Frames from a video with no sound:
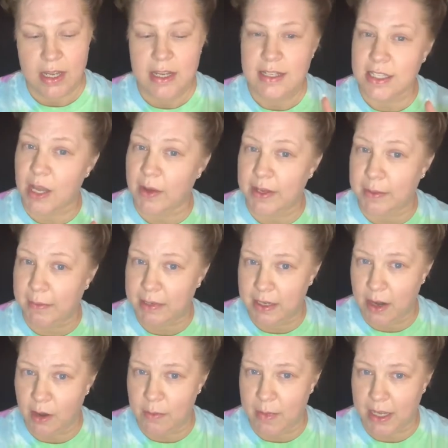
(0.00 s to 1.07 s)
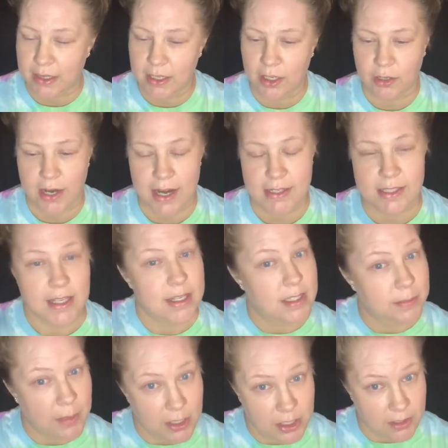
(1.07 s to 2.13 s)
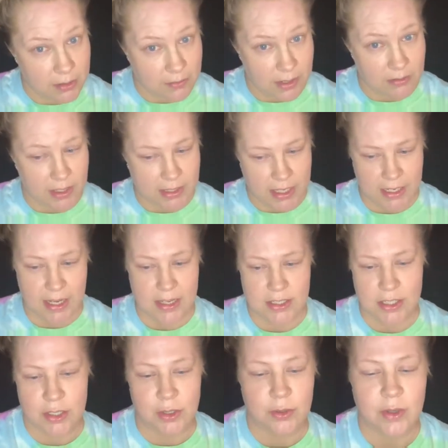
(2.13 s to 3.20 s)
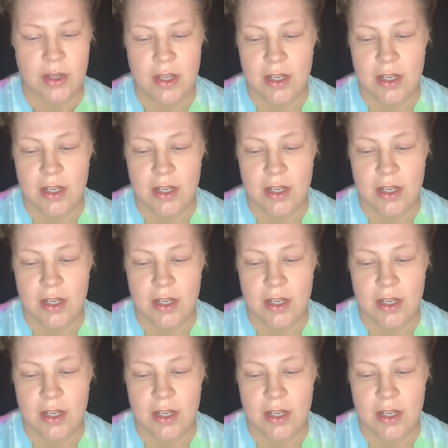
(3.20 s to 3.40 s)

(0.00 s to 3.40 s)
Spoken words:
So I don't know, it might look crazy. As much of everything I do